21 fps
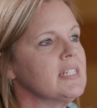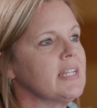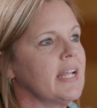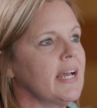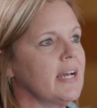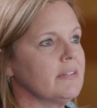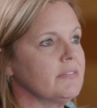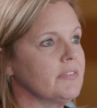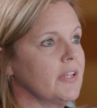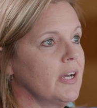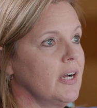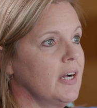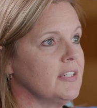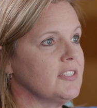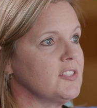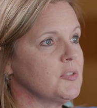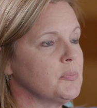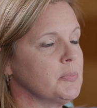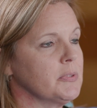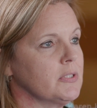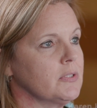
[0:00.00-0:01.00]
and out of the
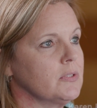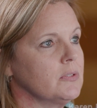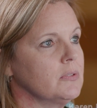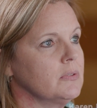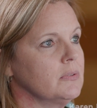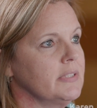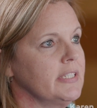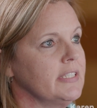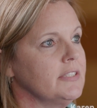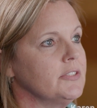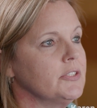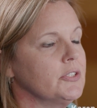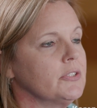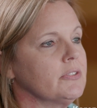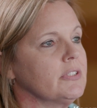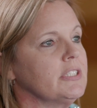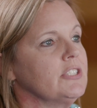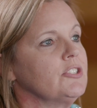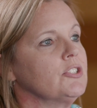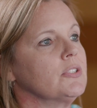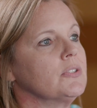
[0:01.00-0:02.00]
hospital at Duke
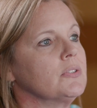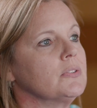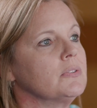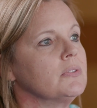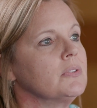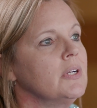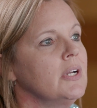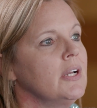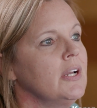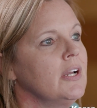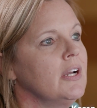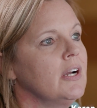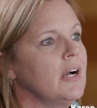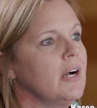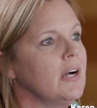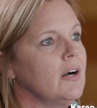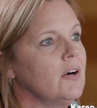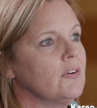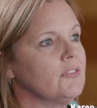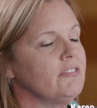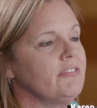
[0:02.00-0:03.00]
Regional
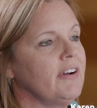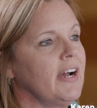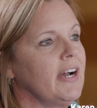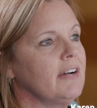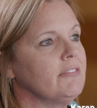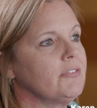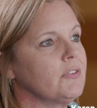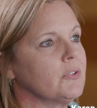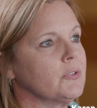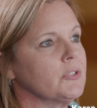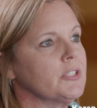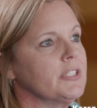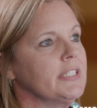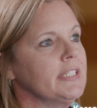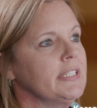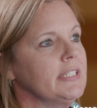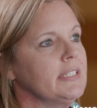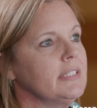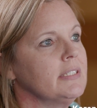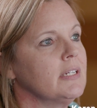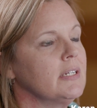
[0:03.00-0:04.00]
on
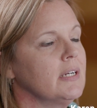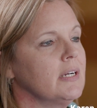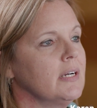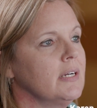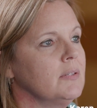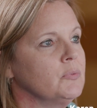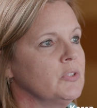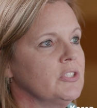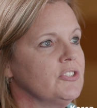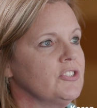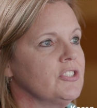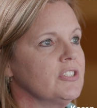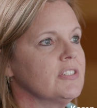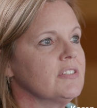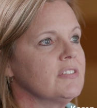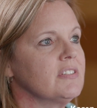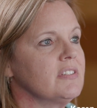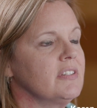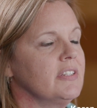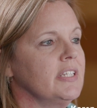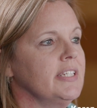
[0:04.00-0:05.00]
5-3, which
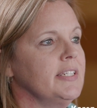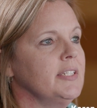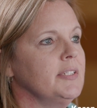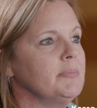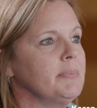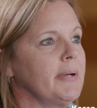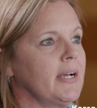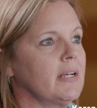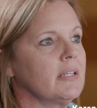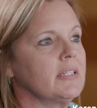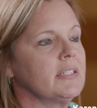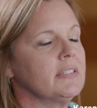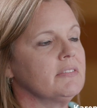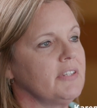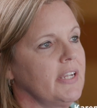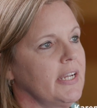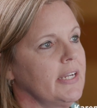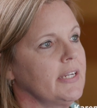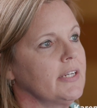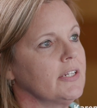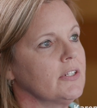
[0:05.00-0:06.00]
is the palliative
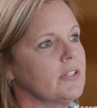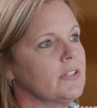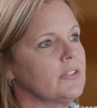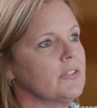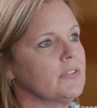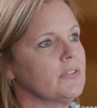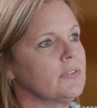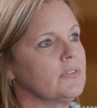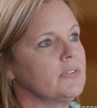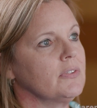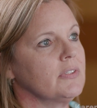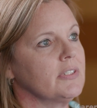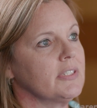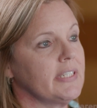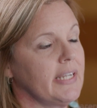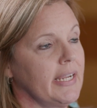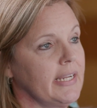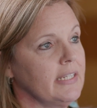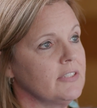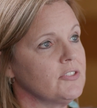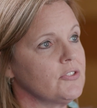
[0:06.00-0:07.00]
care
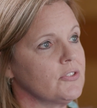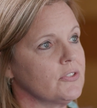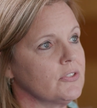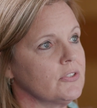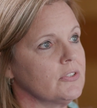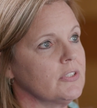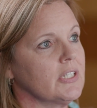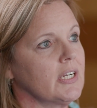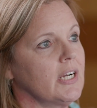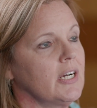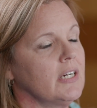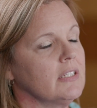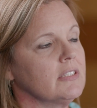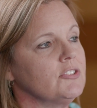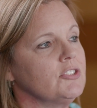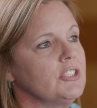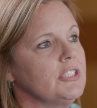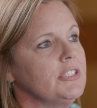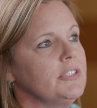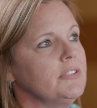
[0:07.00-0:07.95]
cancer oncology